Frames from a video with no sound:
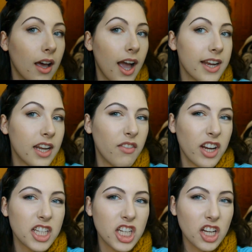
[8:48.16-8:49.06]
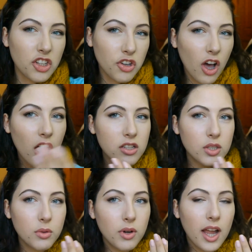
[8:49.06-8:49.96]
I did a very gentle
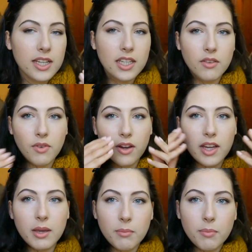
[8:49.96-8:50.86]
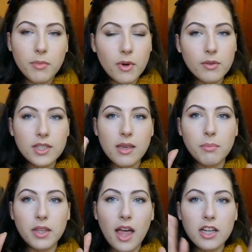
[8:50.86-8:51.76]
contour. I did a very rosy
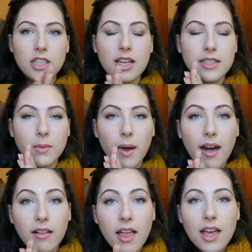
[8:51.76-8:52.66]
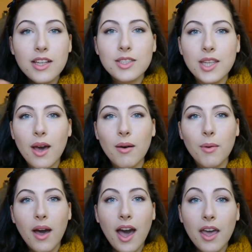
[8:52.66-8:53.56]
blush as well.
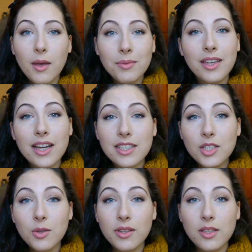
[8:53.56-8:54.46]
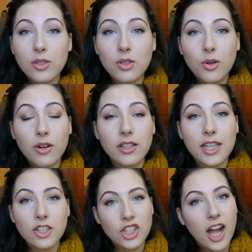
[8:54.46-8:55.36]
So I hope you guys enjoyed this tutorial
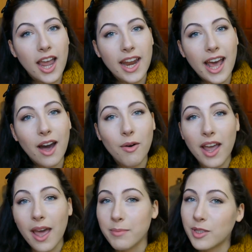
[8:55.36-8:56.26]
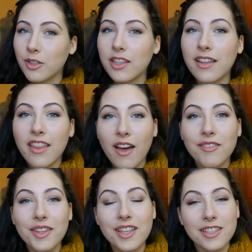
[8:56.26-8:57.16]
and try it out. I absolutely
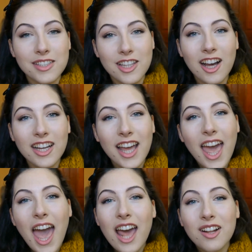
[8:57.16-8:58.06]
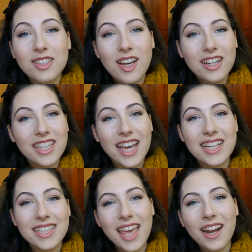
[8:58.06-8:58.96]
love this look. And I'll talk to you
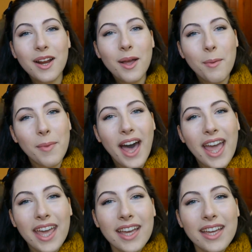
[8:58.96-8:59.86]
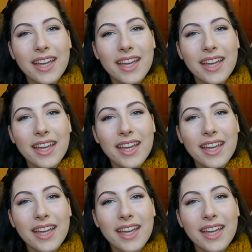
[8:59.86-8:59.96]
guys later. Bye!